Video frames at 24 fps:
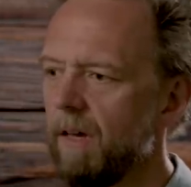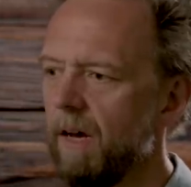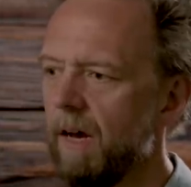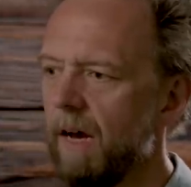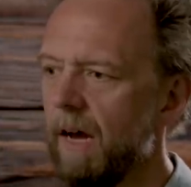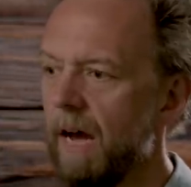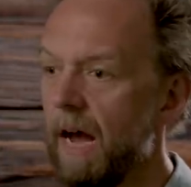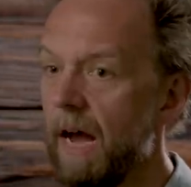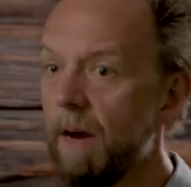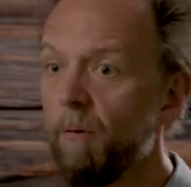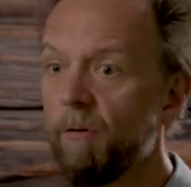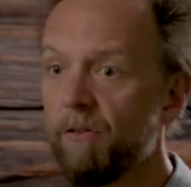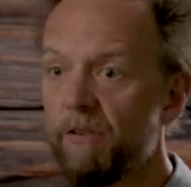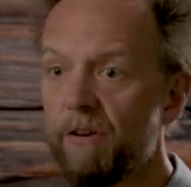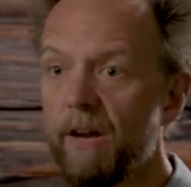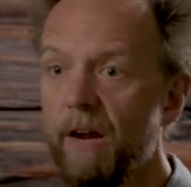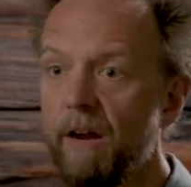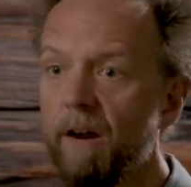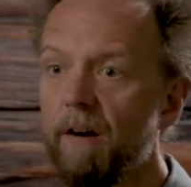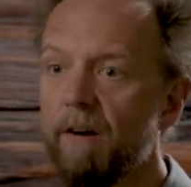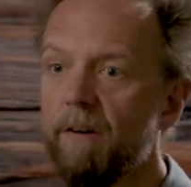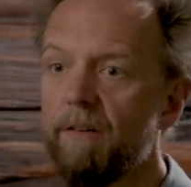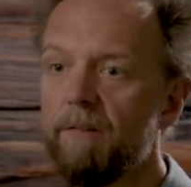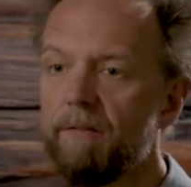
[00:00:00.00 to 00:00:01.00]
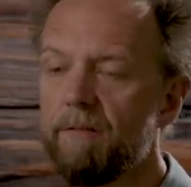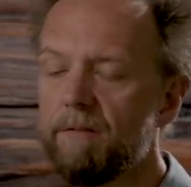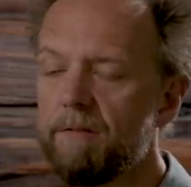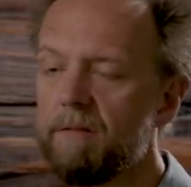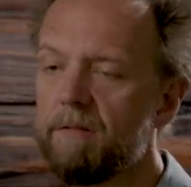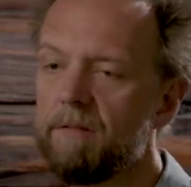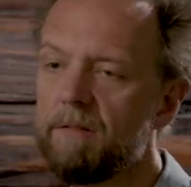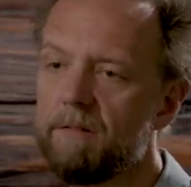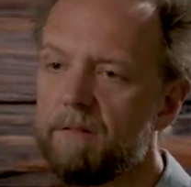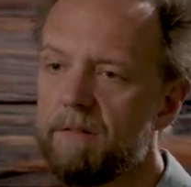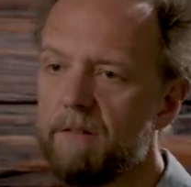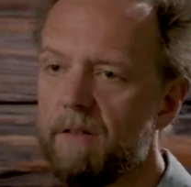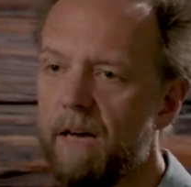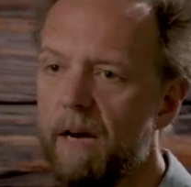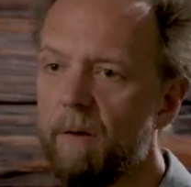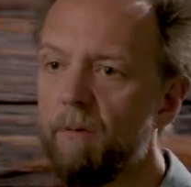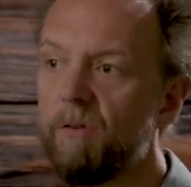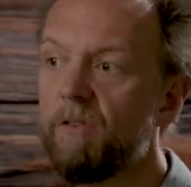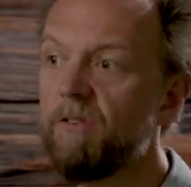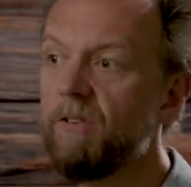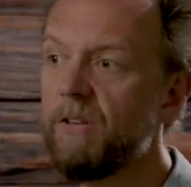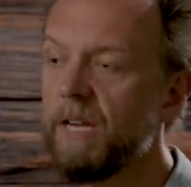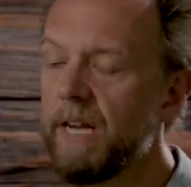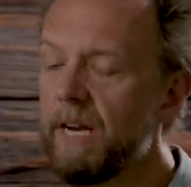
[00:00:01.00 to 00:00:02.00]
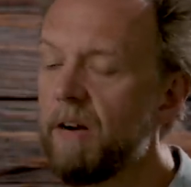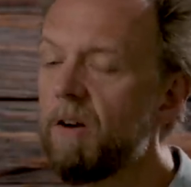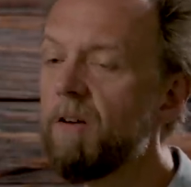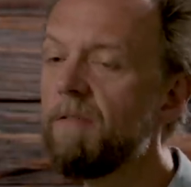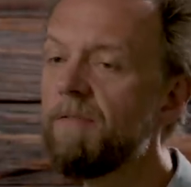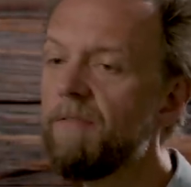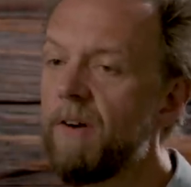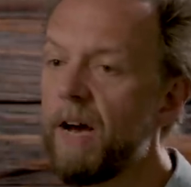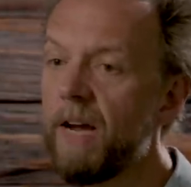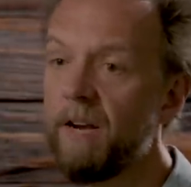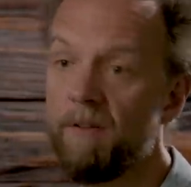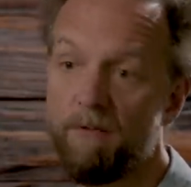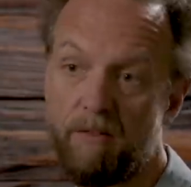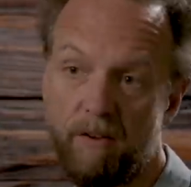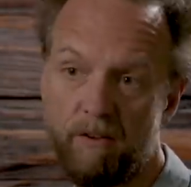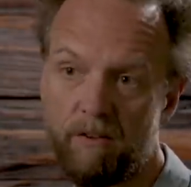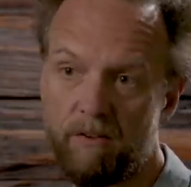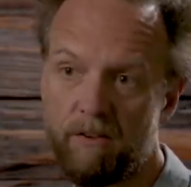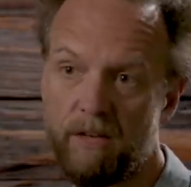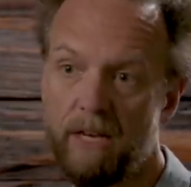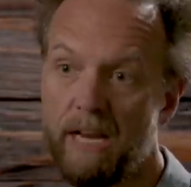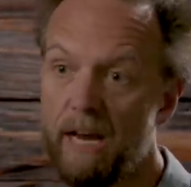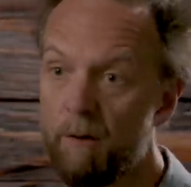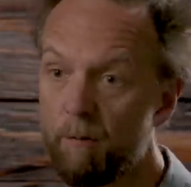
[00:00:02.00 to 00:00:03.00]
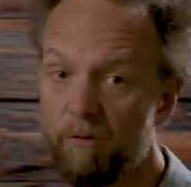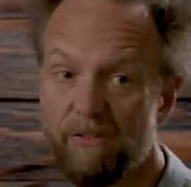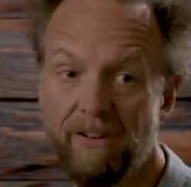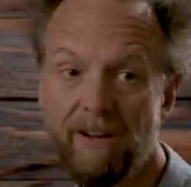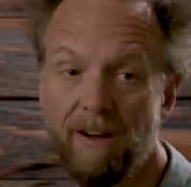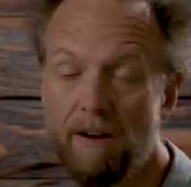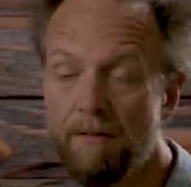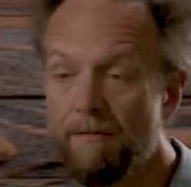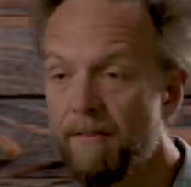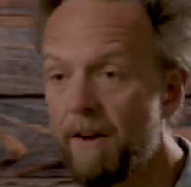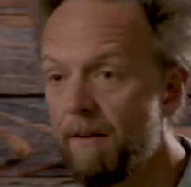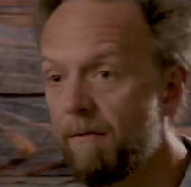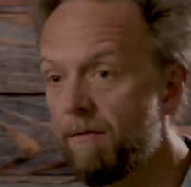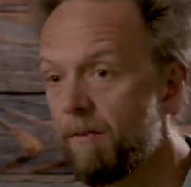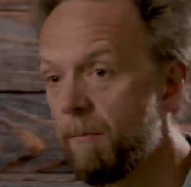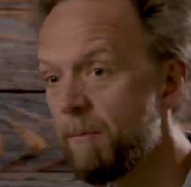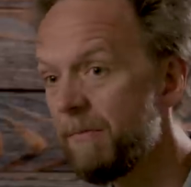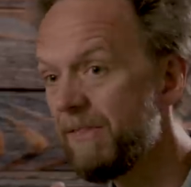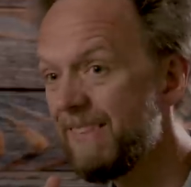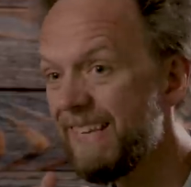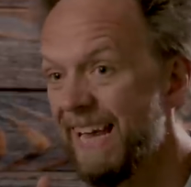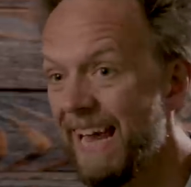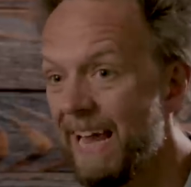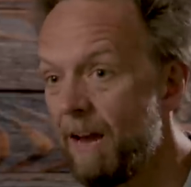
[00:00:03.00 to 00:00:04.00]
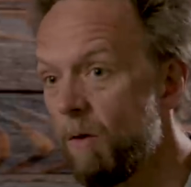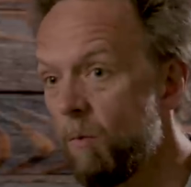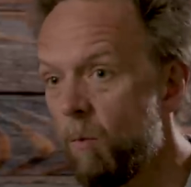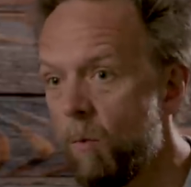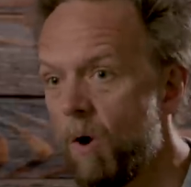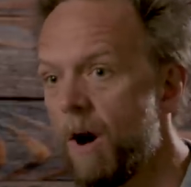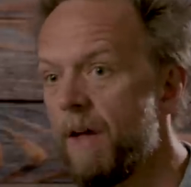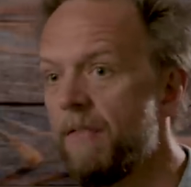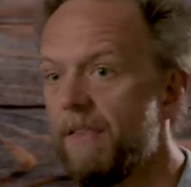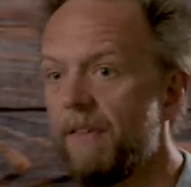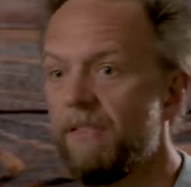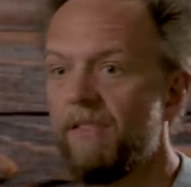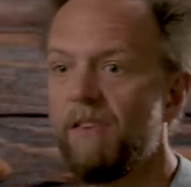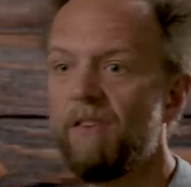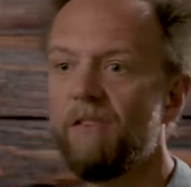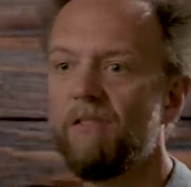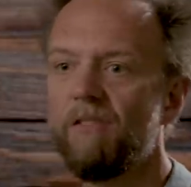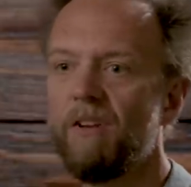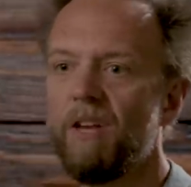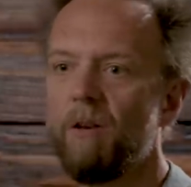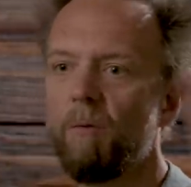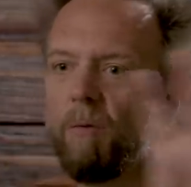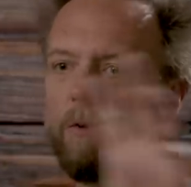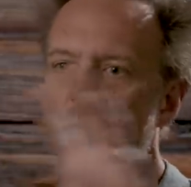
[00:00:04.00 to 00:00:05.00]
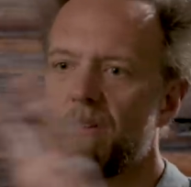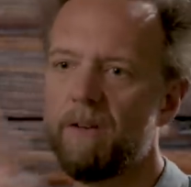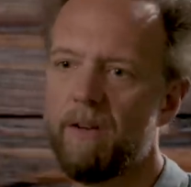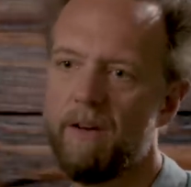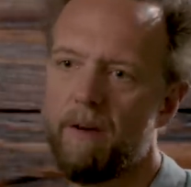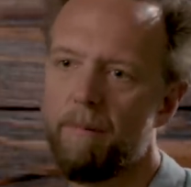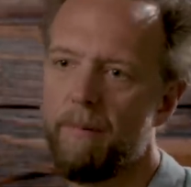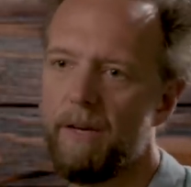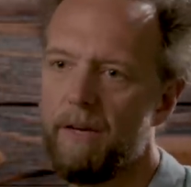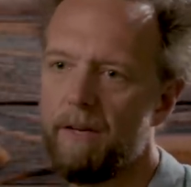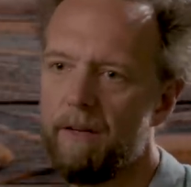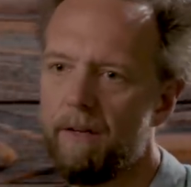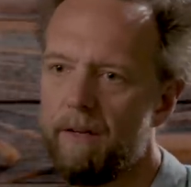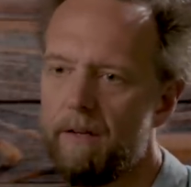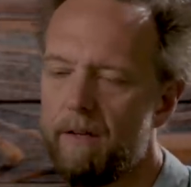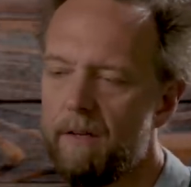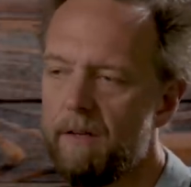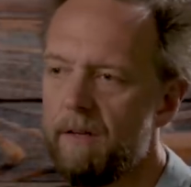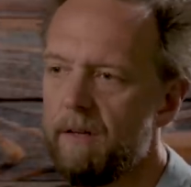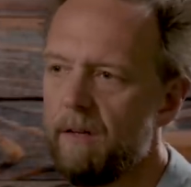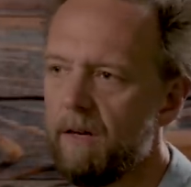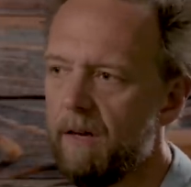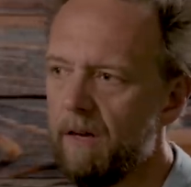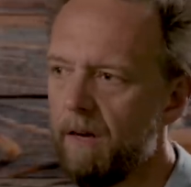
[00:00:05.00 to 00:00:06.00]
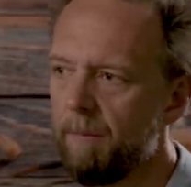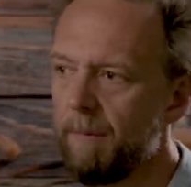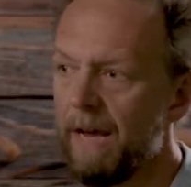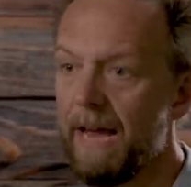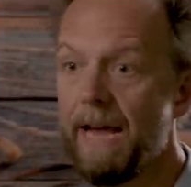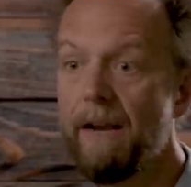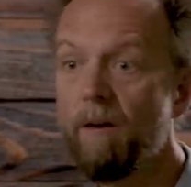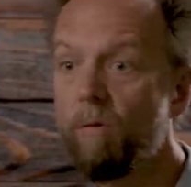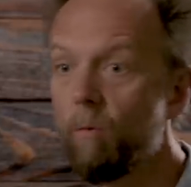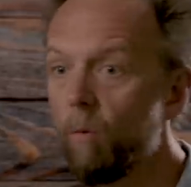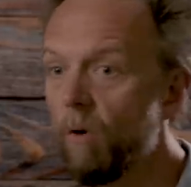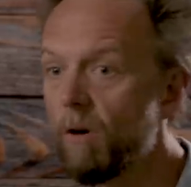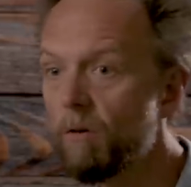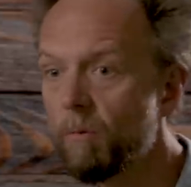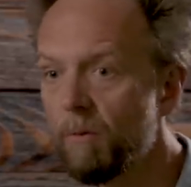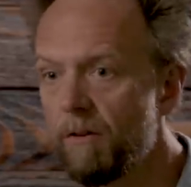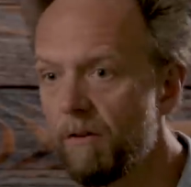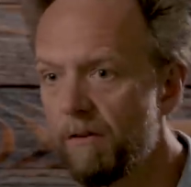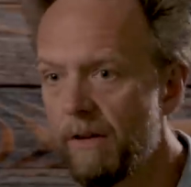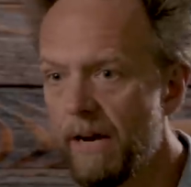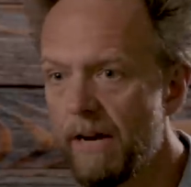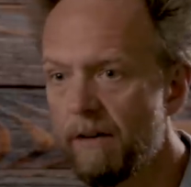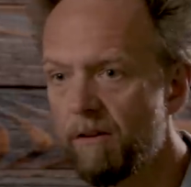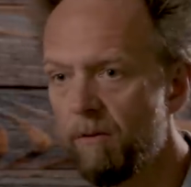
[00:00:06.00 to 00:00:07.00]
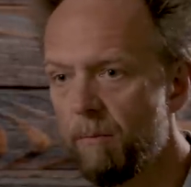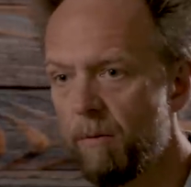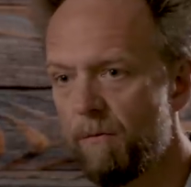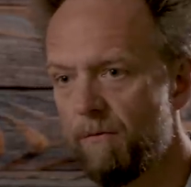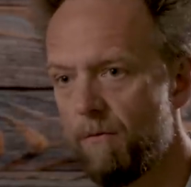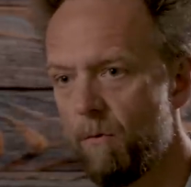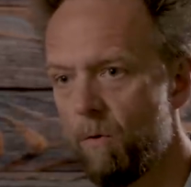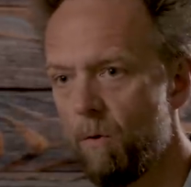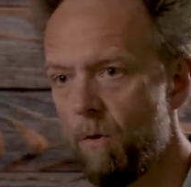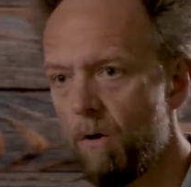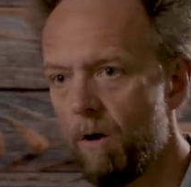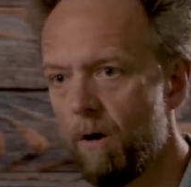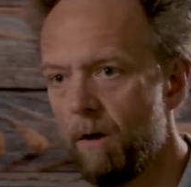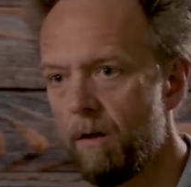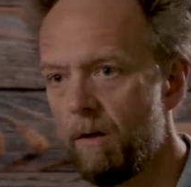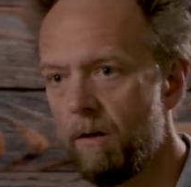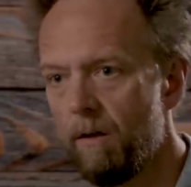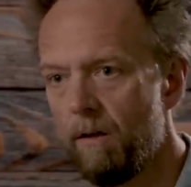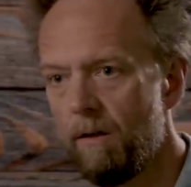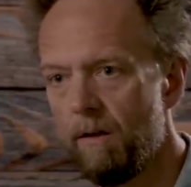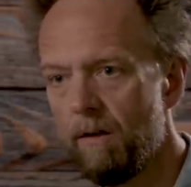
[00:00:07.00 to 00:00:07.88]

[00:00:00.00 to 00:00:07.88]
I was scared. I was terrified of this scene. I was terrified from day one that this scene was coming. I hadn't worked with this actor before.